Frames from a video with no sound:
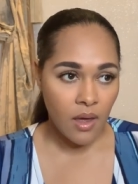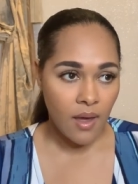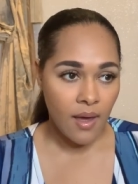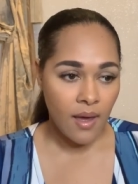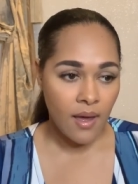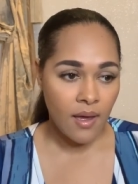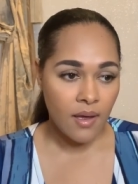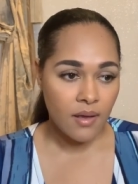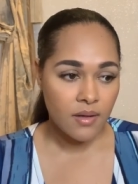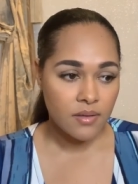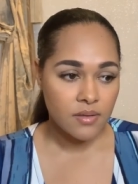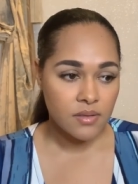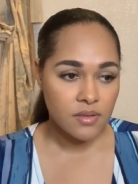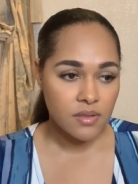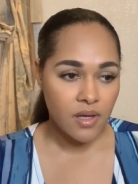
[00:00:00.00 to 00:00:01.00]

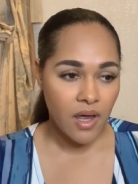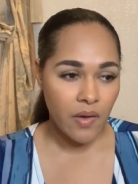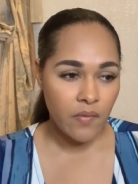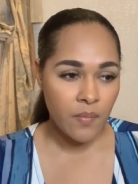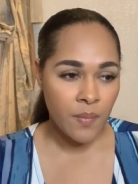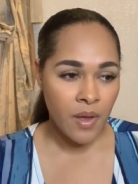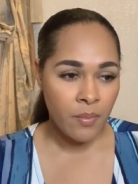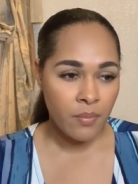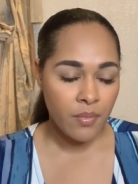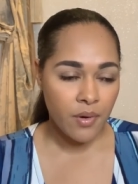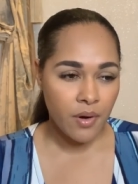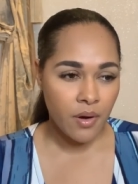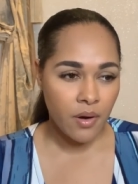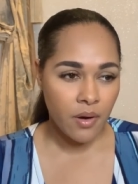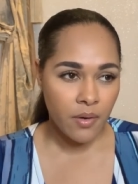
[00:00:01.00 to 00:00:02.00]
and i
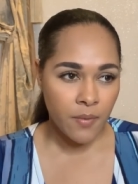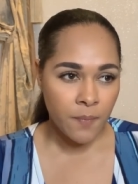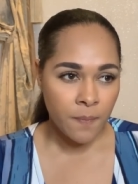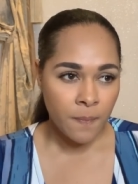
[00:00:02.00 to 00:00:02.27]
remember